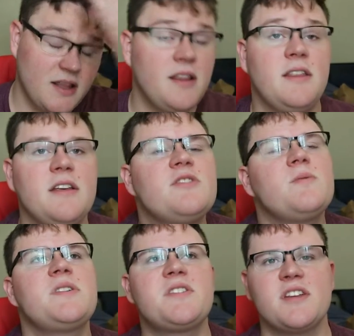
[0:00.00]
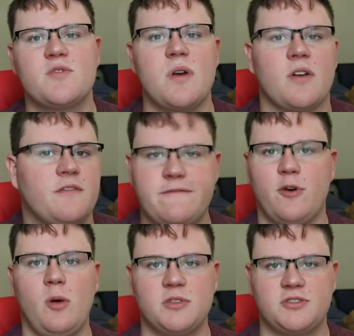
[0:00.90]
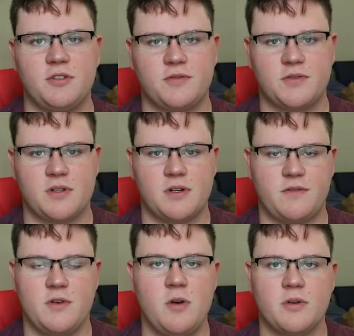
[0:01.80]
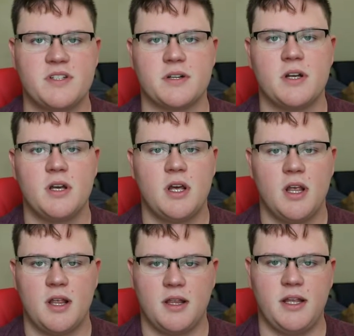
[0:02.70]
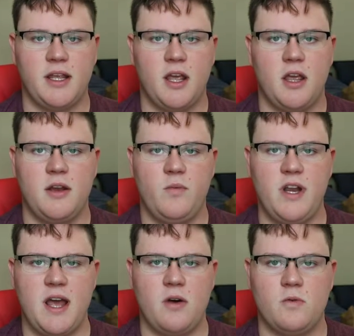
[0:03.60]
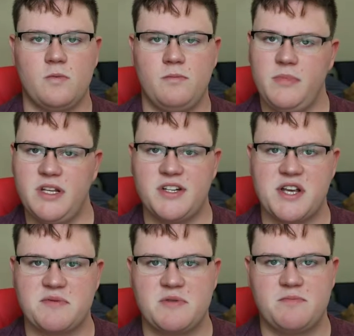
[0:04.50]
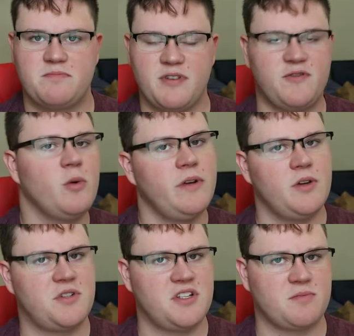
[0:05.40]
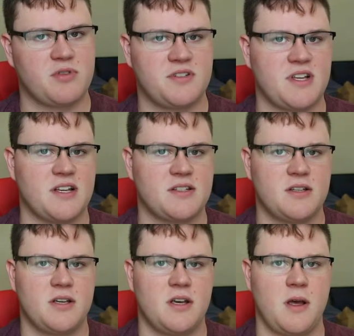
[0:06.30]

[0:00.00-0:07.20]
they switch things around for no reason. Like, we now meet Jasmine before we know she's a princess.